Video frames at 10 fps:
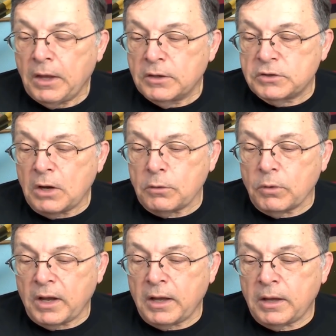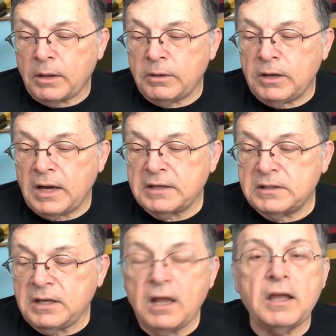So, uh,
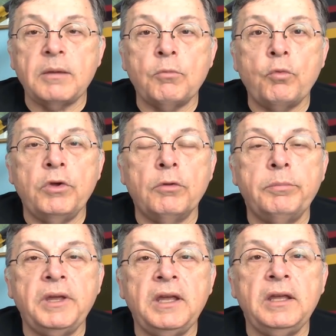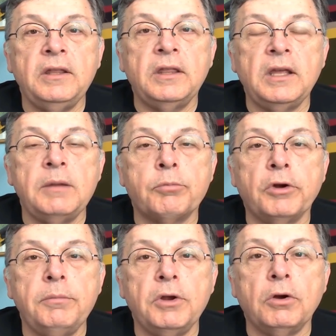next time will be the
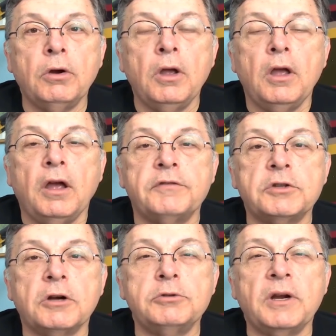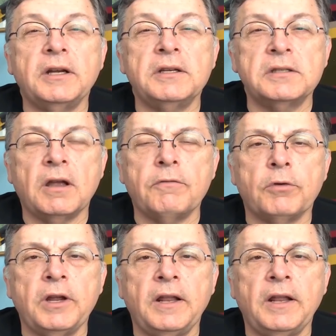premiere of Star Trek Discovery,